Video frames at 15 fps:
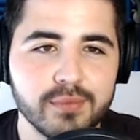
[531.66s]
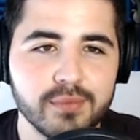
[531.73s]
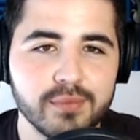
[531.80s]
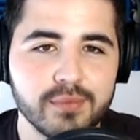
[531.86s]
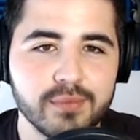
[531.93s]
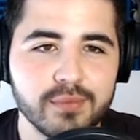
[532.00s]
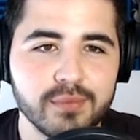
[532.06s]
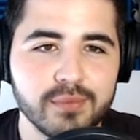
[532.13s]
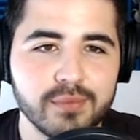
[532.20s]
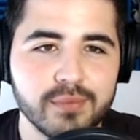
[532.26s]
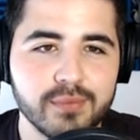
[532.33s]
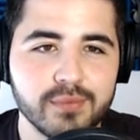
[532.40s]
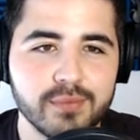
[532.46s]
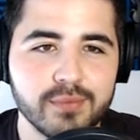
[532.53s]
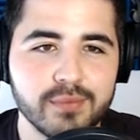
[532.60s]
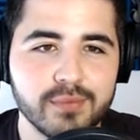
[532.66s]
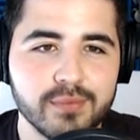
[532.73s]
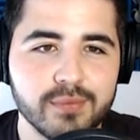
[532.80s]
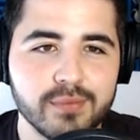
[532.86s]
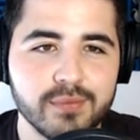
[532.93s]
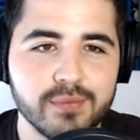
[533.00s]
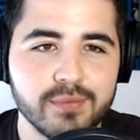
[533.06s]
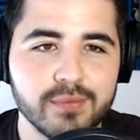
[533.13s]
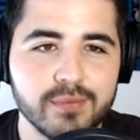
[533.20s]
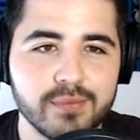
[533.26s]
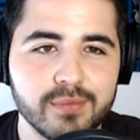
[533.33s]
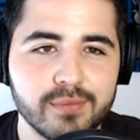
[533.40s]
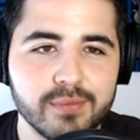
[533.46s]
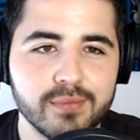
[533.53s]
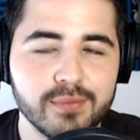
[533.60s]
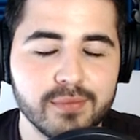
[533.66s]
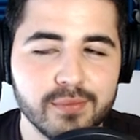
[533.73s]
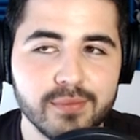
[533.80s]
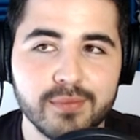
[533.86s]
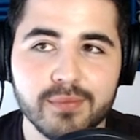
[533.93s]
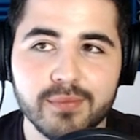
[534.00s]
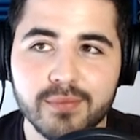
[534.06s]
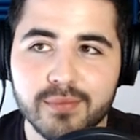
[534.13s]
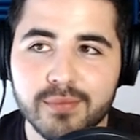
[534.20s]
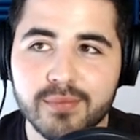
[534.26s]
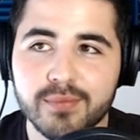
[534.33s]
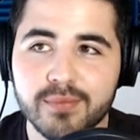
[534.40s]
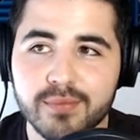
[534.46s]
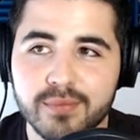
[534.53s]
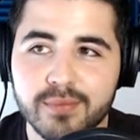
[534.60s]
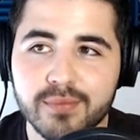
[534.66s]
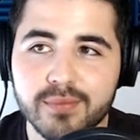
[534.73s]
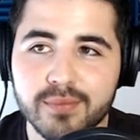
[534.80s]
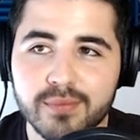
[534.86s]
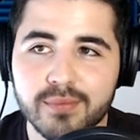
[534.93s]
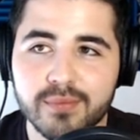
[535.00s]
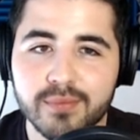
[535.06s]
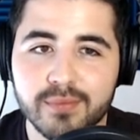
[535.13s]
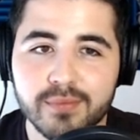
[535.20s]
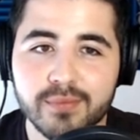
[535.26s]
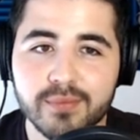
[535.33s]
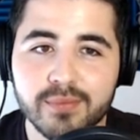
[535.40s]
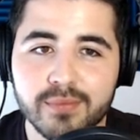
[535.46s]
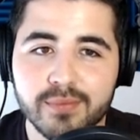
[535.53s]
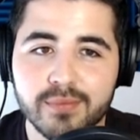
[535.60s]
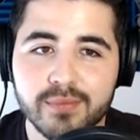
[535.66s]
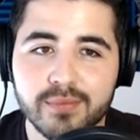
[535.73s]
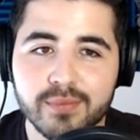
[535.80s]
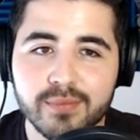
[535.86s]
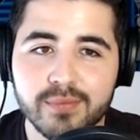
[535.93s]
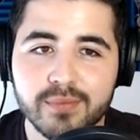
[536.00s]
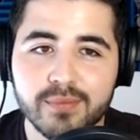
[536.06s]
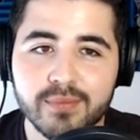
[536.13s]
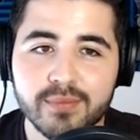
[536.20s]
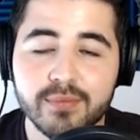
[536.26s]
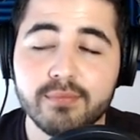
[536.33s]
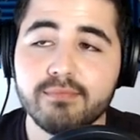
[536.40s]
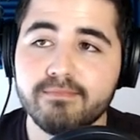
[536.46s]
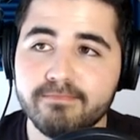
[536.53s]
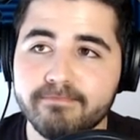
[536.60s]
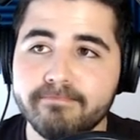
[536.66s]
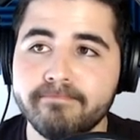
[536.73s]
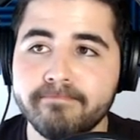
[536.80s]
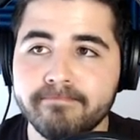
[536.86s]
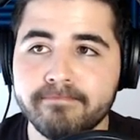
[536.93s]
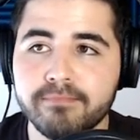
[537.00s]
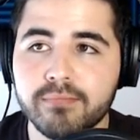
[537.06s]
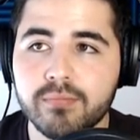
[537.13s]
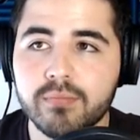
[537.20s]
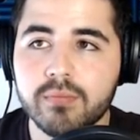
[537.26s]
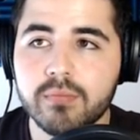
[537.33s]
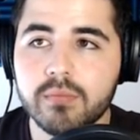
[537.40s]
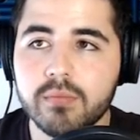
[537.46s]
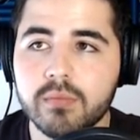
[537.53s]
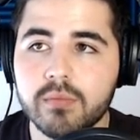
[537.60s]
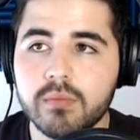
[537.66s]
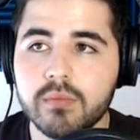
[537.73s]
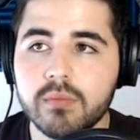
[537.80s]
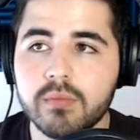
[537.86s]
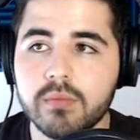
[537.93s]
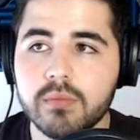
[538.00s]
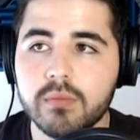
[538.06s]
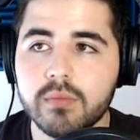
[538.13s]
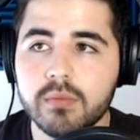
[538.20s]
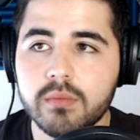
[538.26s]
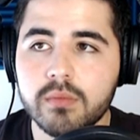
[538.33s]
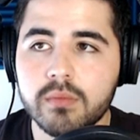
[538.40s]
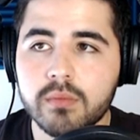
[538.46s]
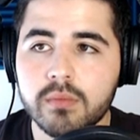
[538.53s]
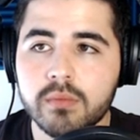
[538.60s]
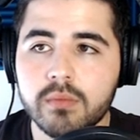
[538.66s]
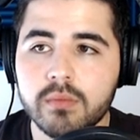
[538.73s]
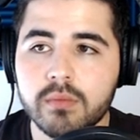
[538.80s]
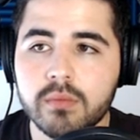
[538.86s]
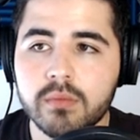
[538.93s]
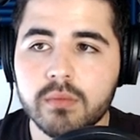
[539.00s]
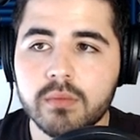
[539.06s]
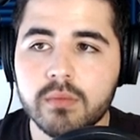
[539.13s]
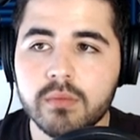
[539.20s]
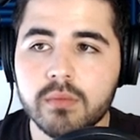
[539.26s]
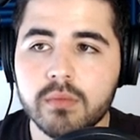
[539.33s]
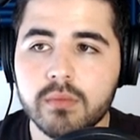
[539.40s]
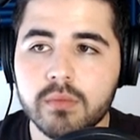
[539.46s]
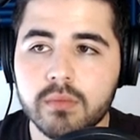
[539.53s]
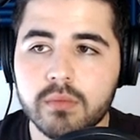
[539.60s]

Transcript: (silent)